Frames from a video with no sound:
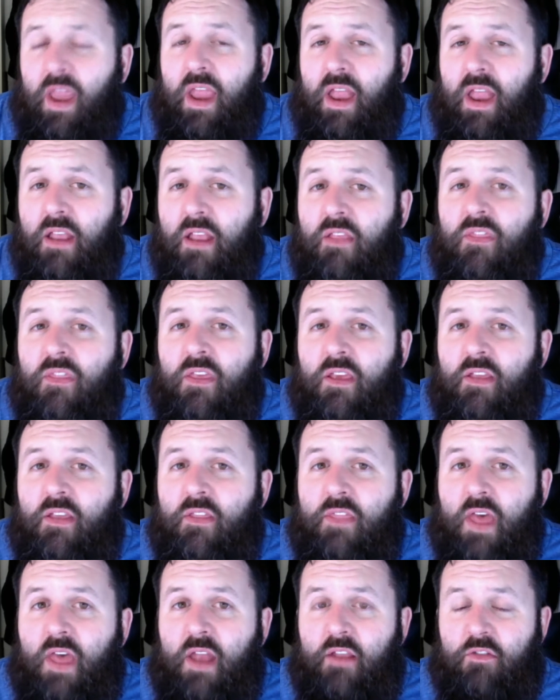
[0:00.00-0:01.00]

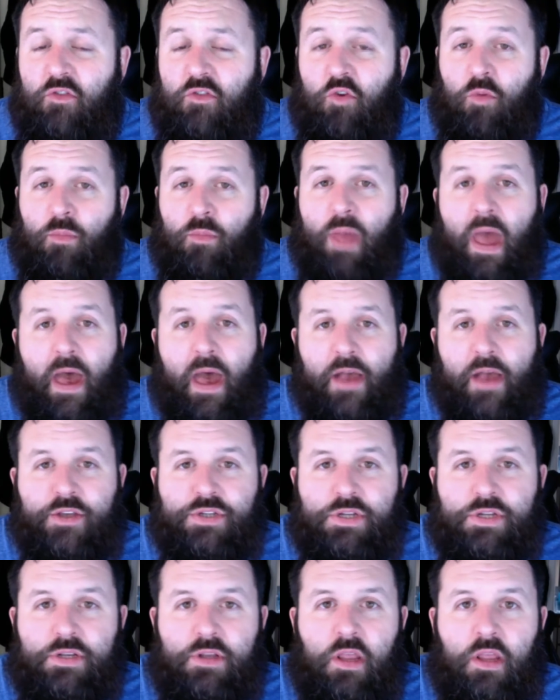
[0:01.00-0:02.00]
anything that is your
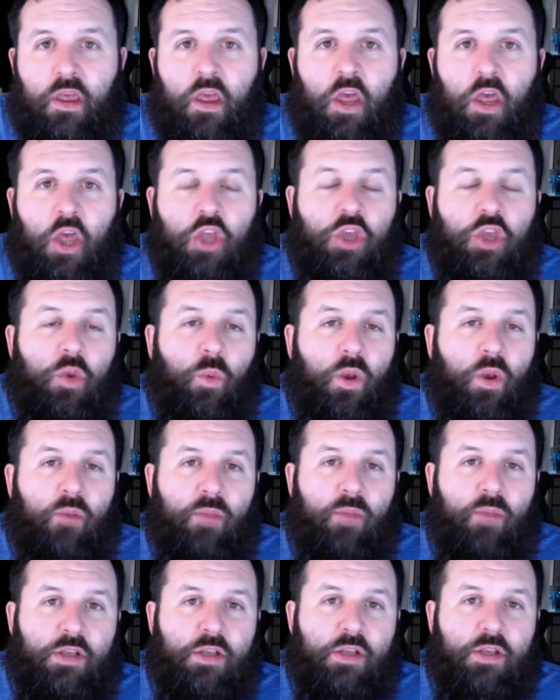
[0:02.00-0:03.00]
passion, you want to
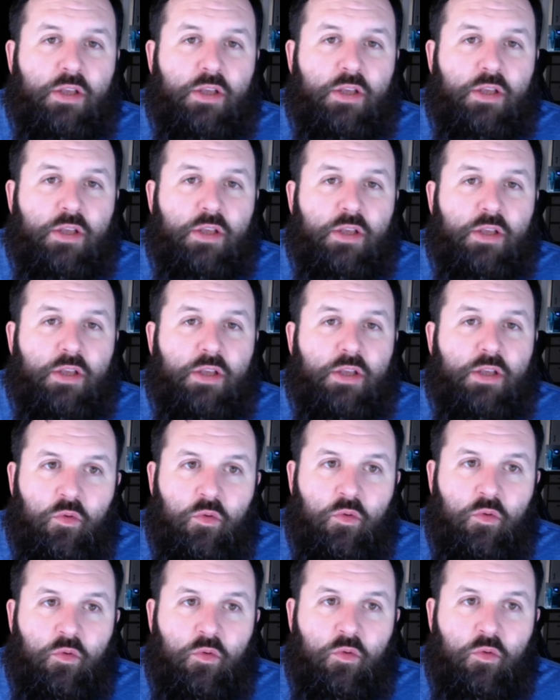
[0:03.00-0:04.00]
make sure to